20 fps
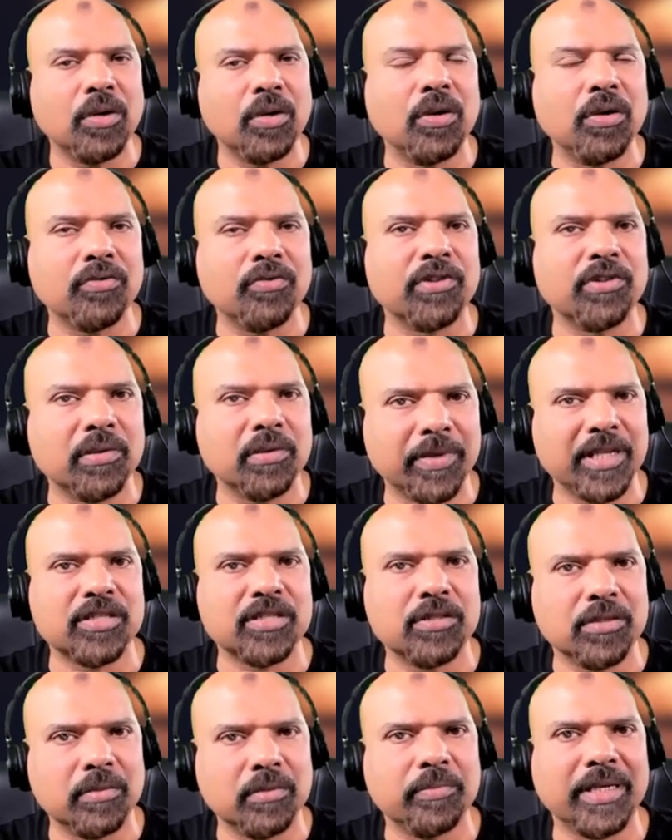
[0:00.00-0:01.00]
you look for the
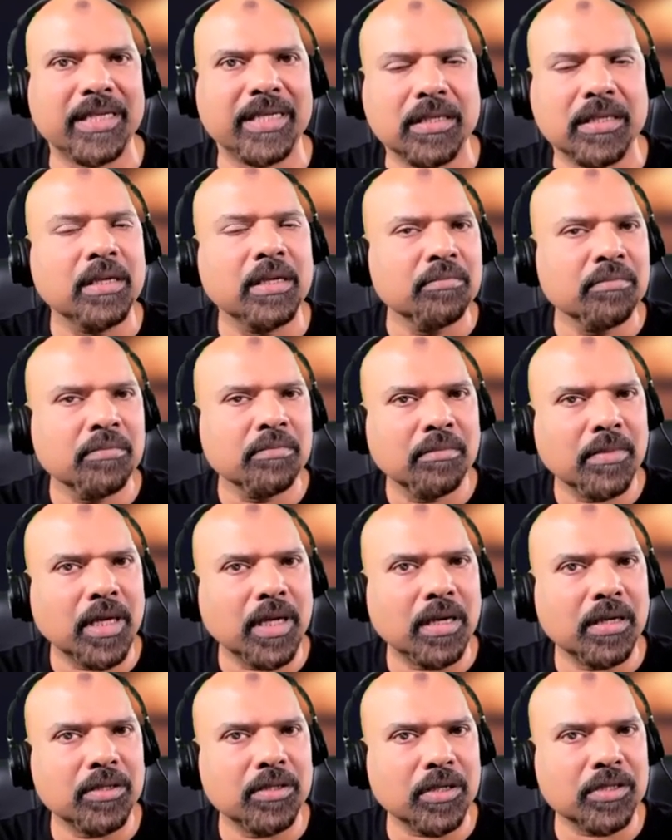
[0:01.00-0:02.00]
best of the best
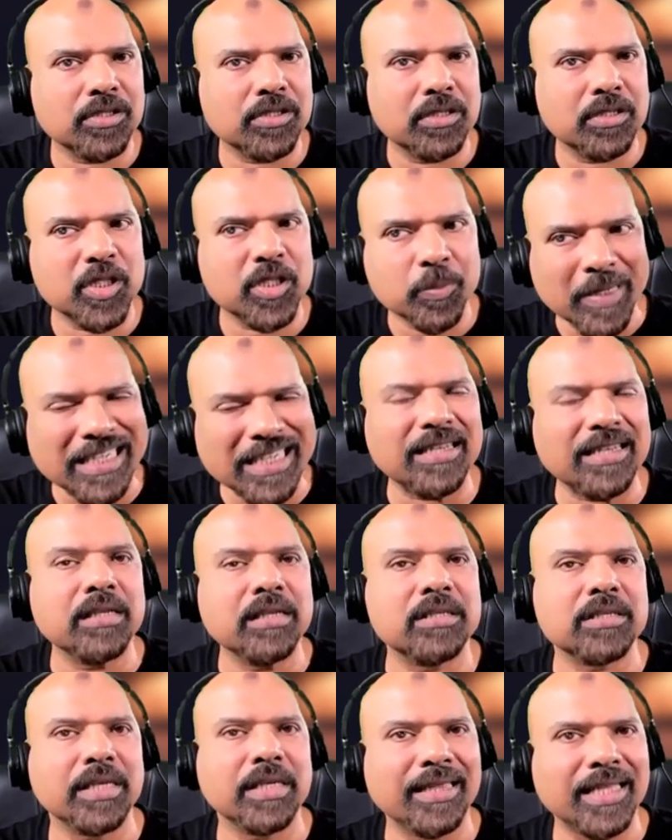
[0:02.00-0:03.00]
doctor
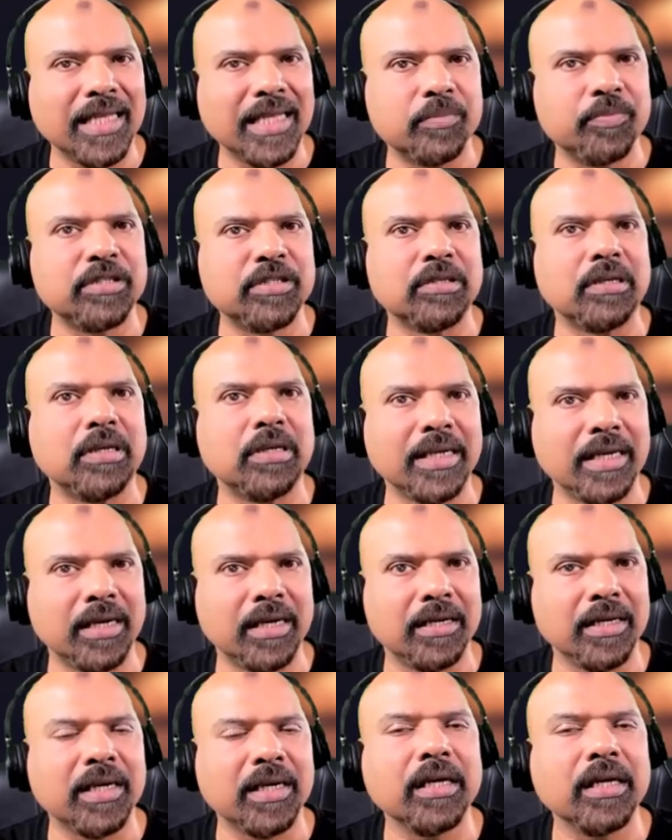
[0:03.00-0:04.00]
specialist in that particular
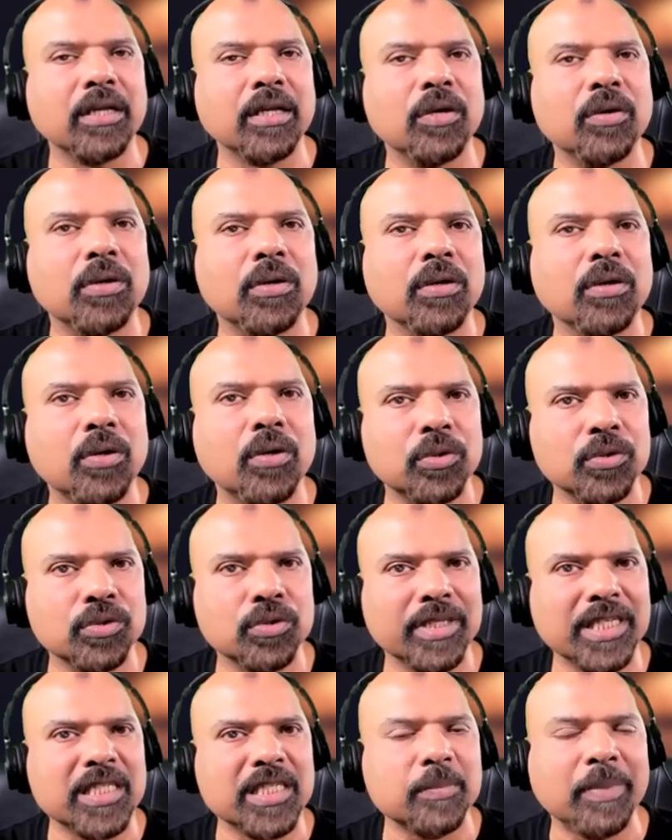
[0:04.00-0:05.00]
area, and you will go
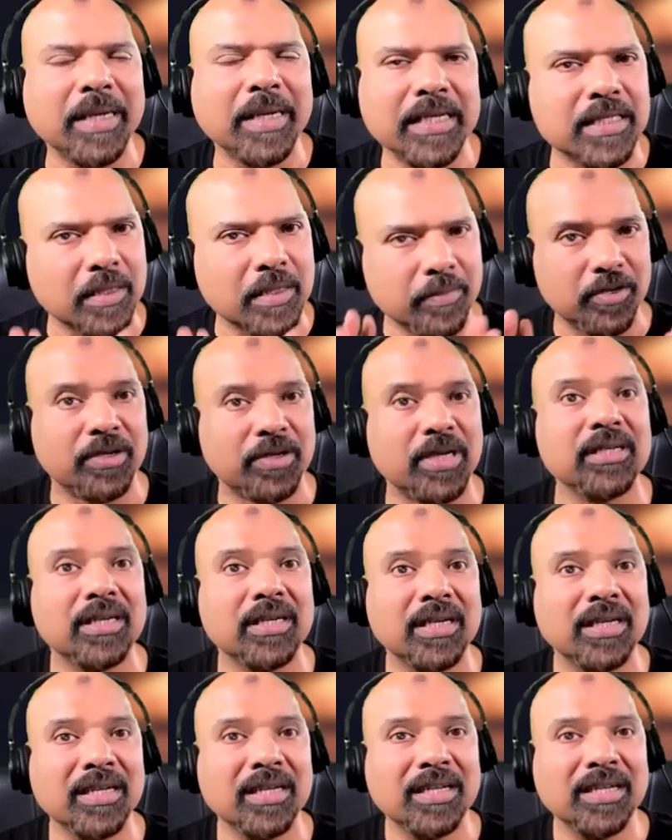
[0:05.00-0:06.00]
to his place. Am I right?
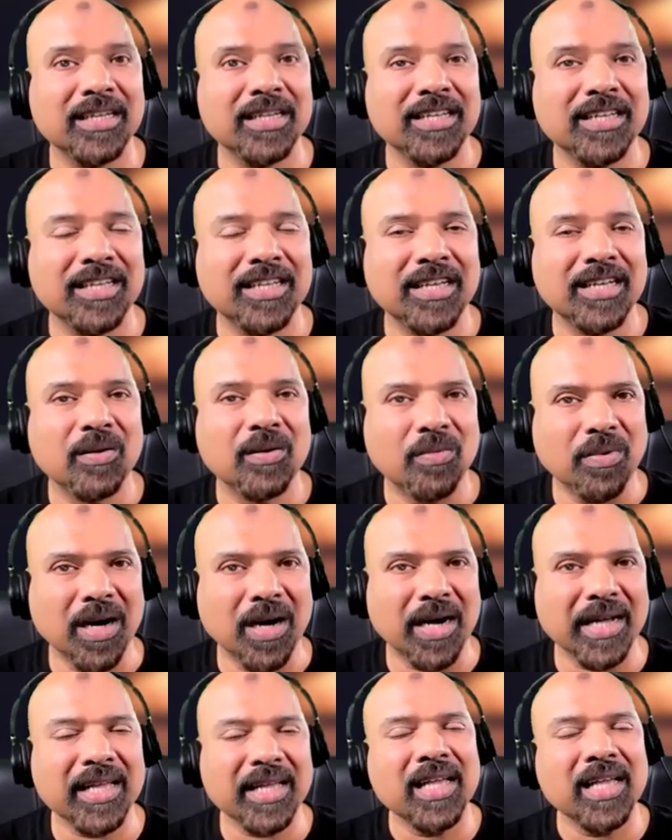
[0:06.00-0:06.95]
Why?